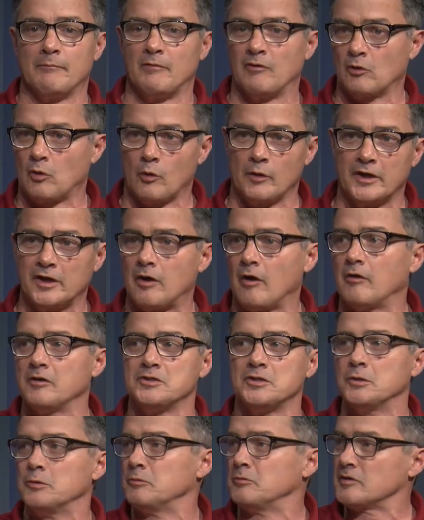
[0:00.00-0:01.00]
and recording
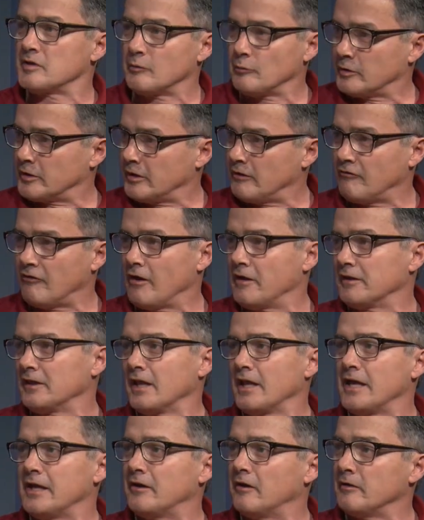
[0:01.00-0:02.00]
cartoons that were going to run
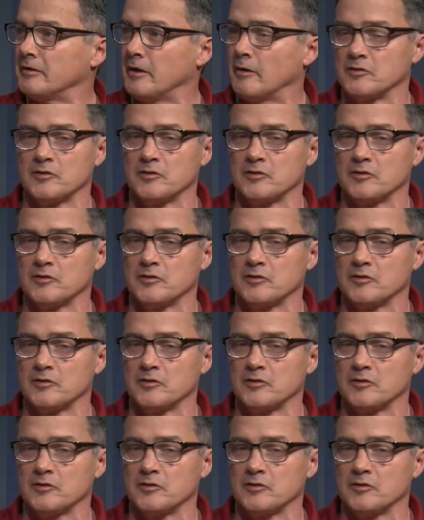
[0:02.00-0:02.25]
later.